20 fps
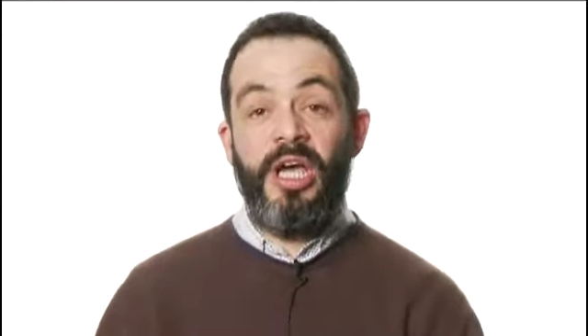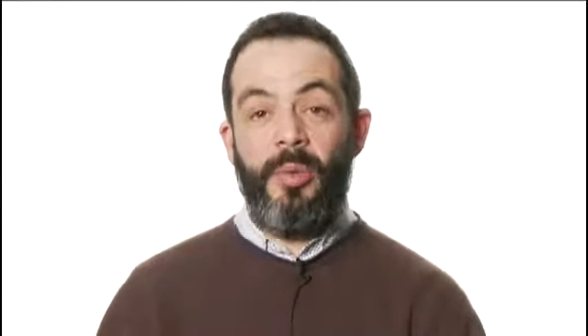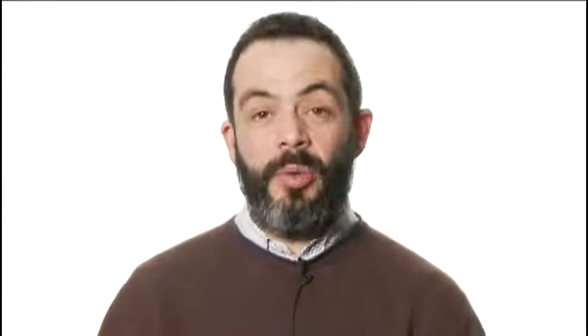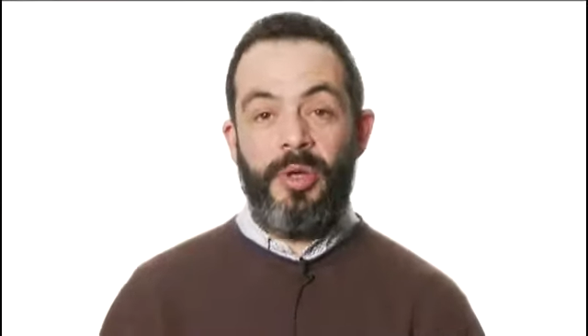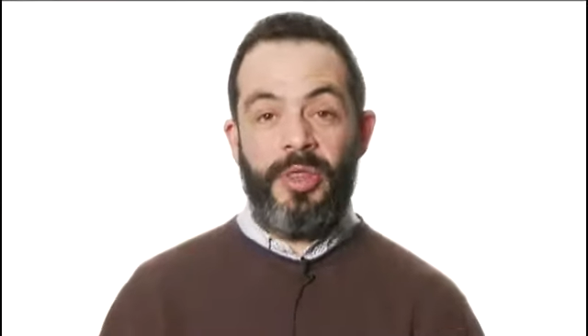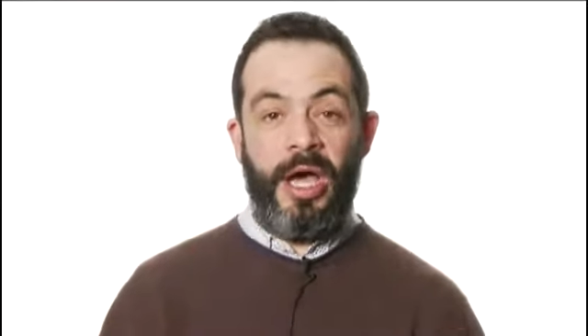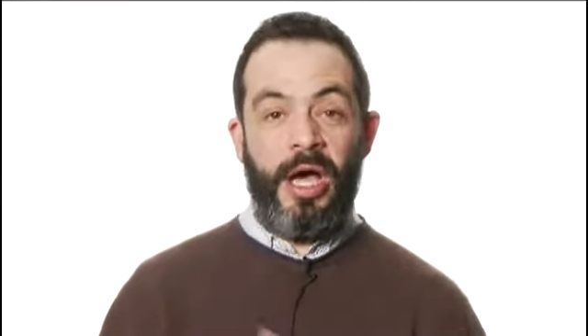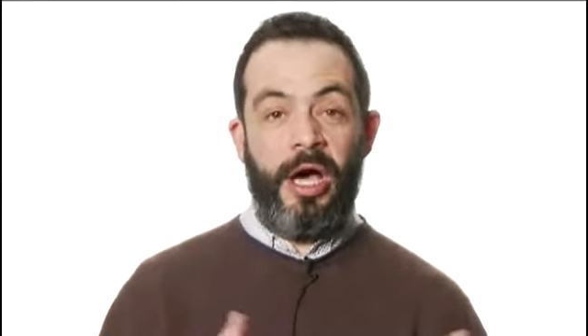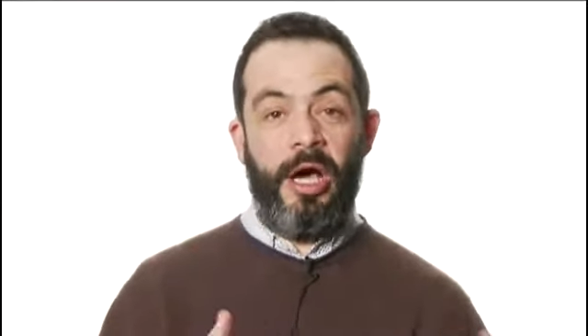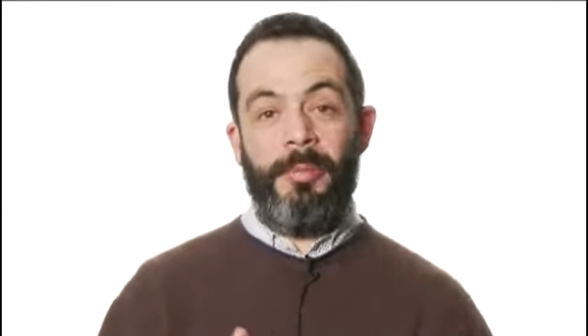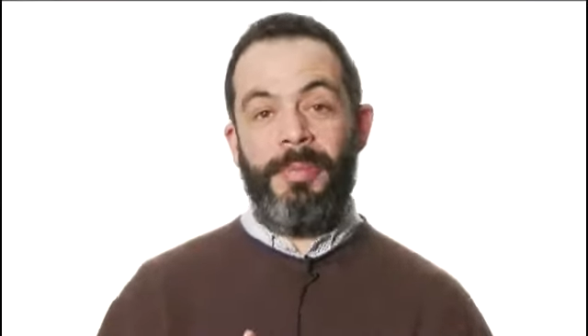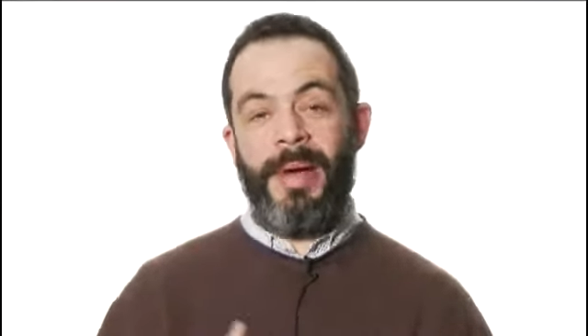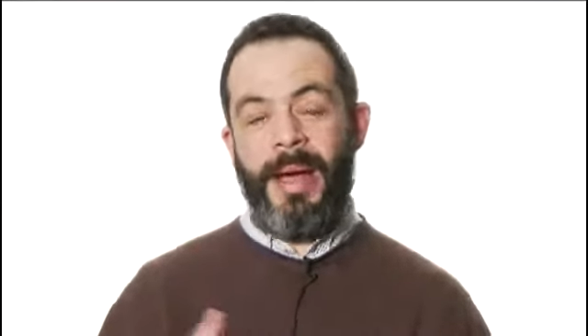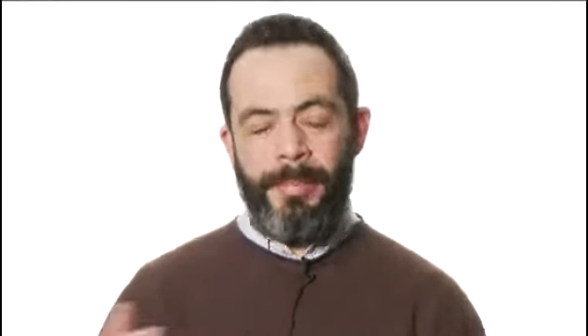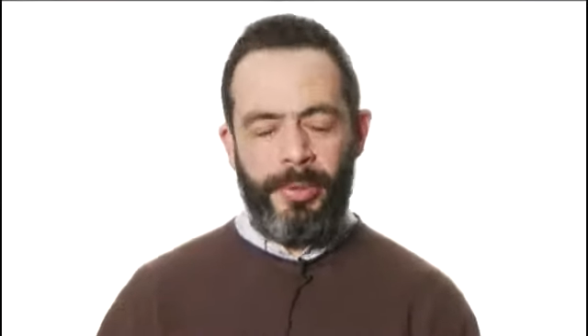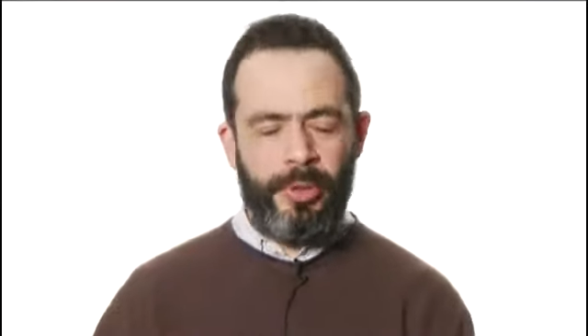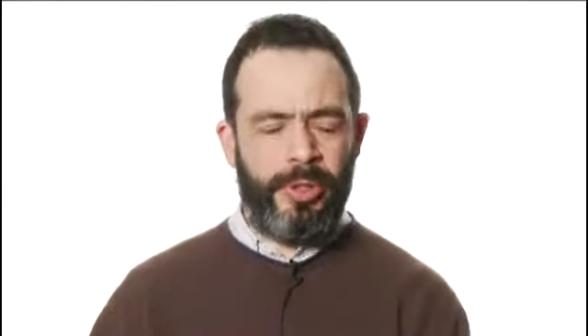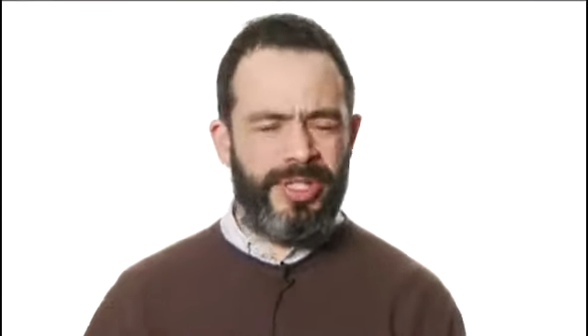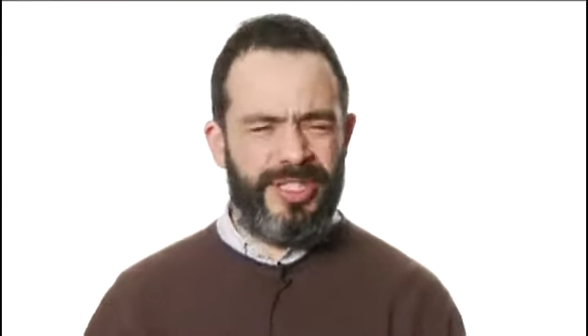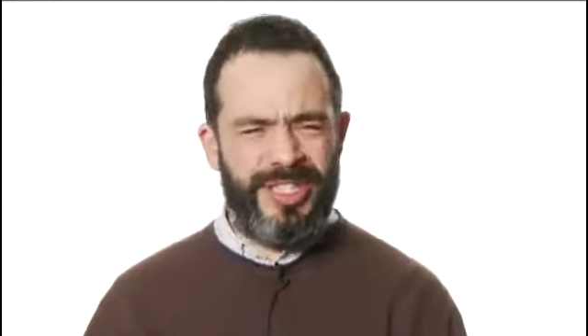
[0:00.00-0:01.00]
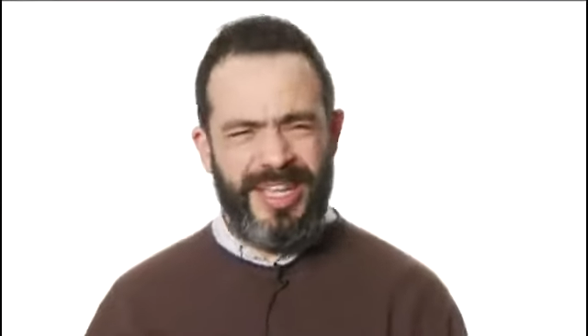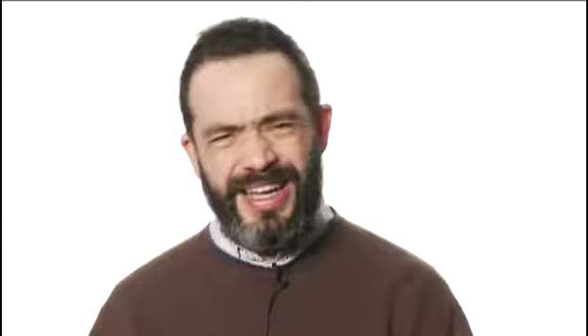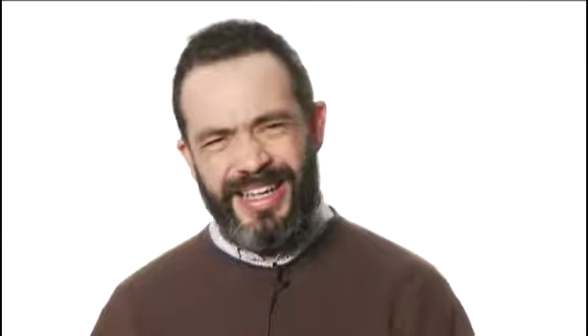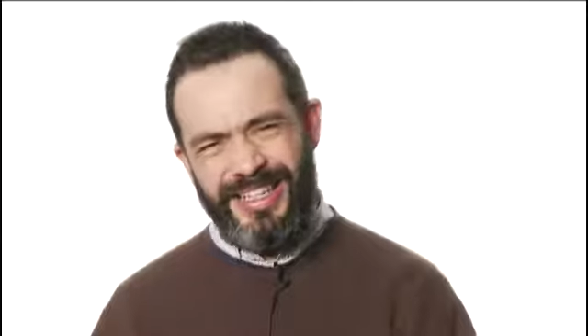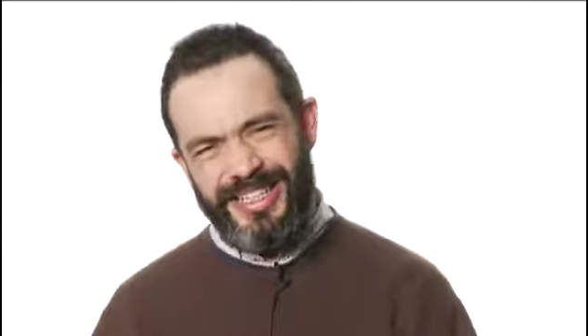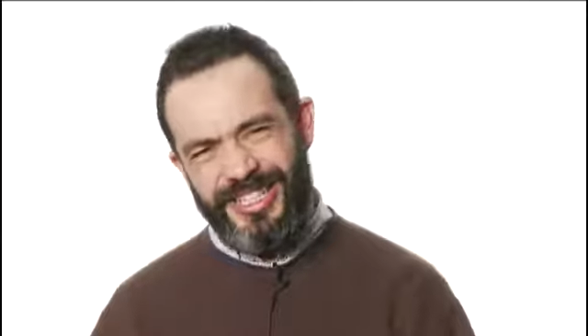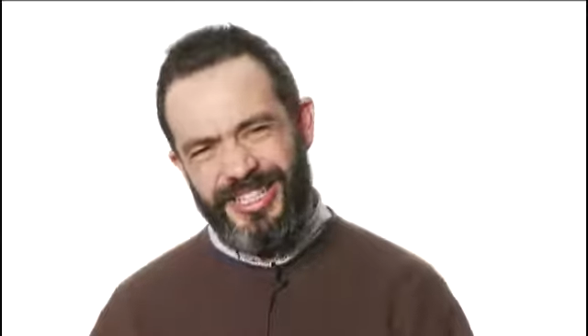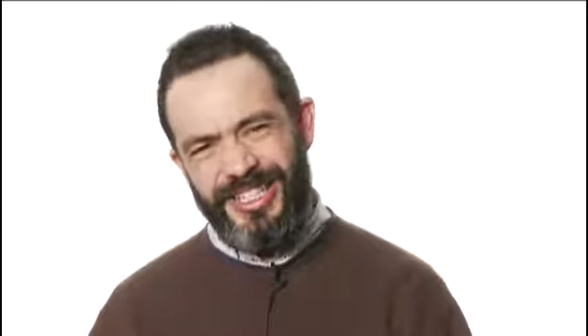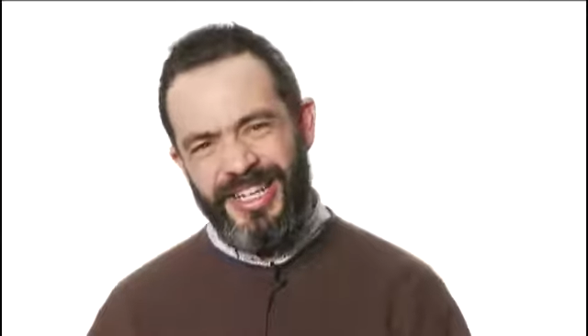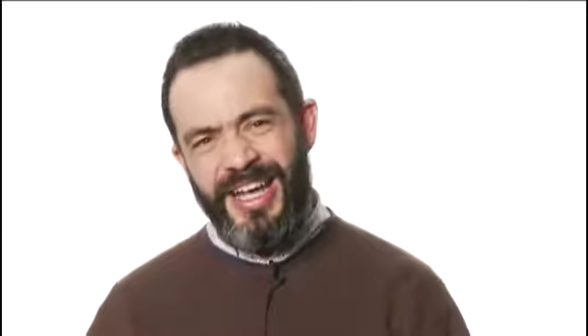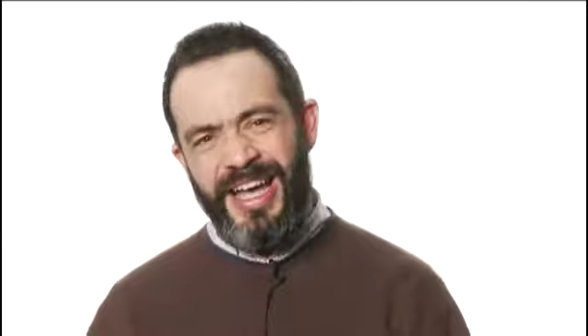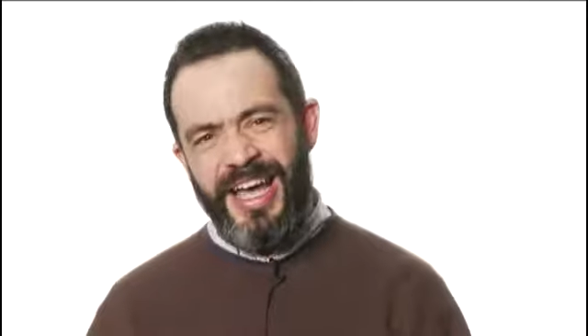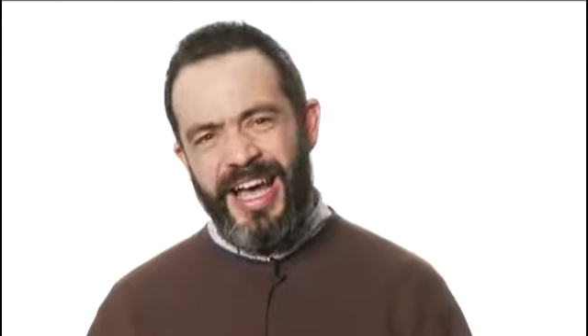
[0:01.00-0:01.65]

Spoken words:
with a hardback book attached?